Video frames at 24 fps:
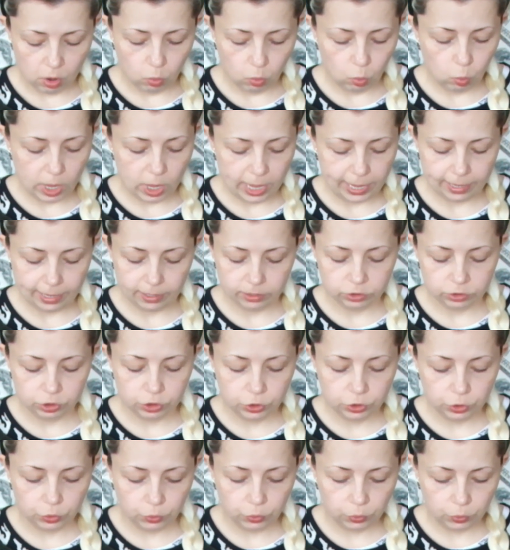wear
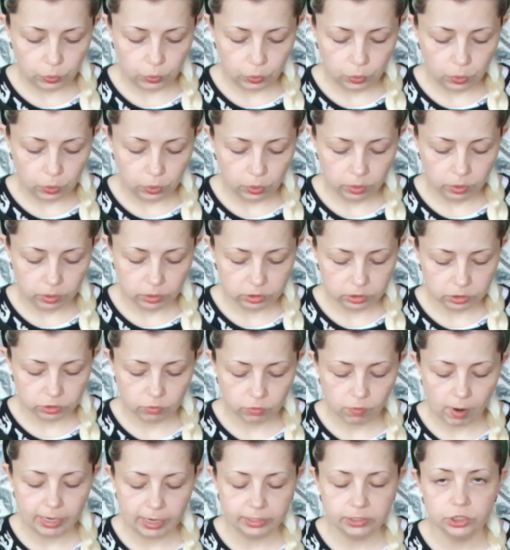2
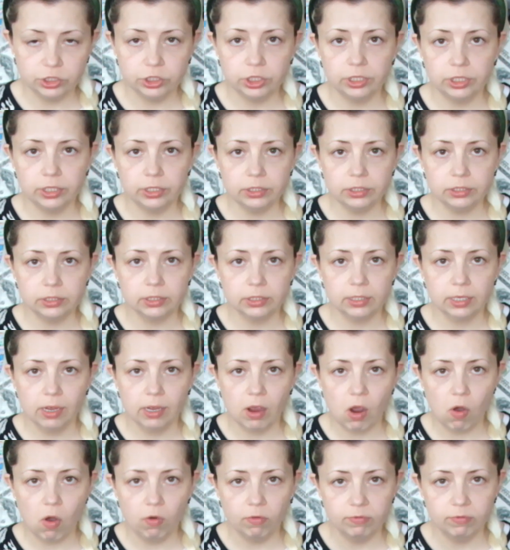scrunchies
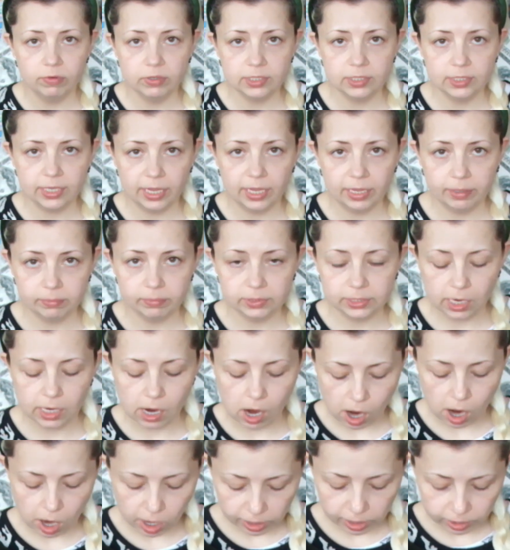of the same
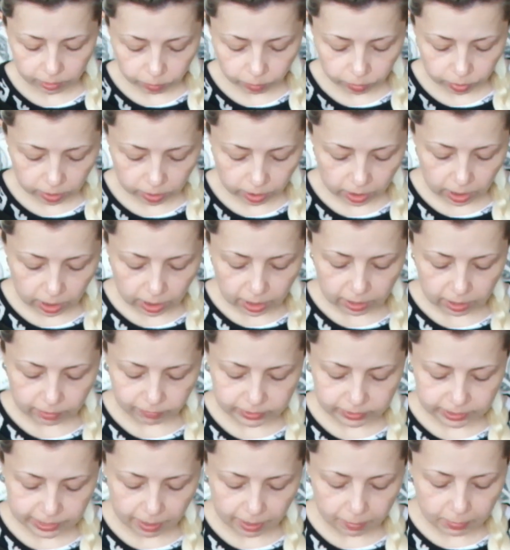type,
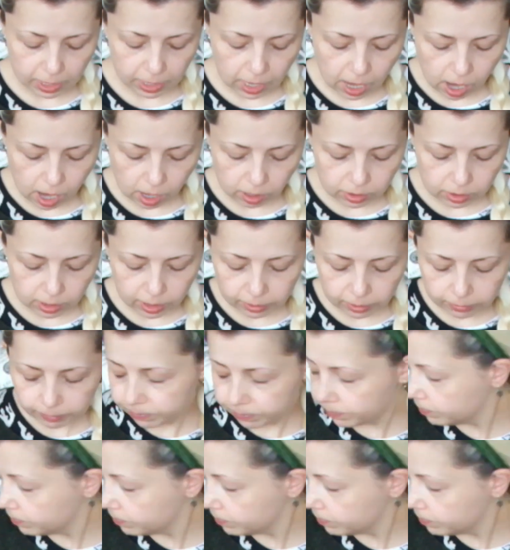the same color.